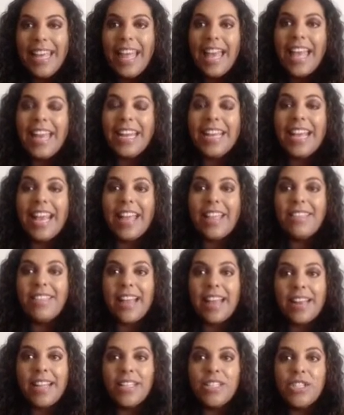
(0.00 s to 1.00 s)
And again,
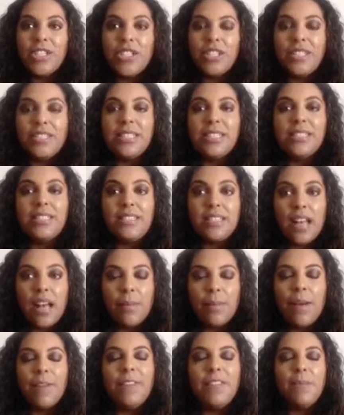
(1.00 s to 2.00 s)
that is just
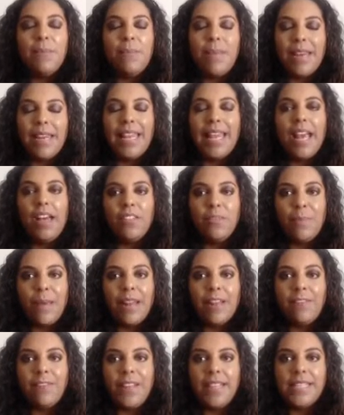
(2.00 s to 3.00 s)
some of the many health
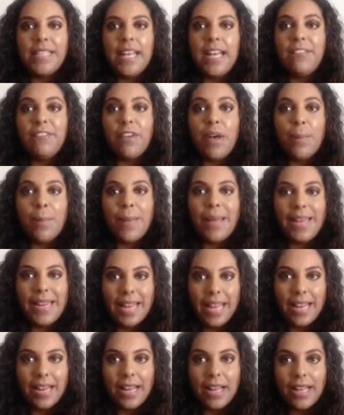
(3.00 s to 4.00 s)
benefits of
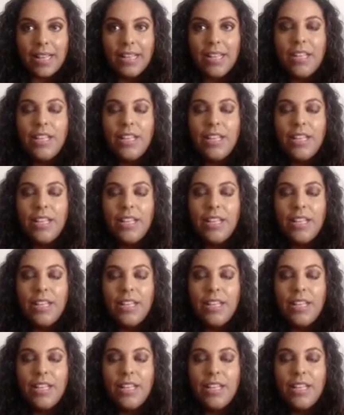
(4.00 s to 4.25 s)
banana.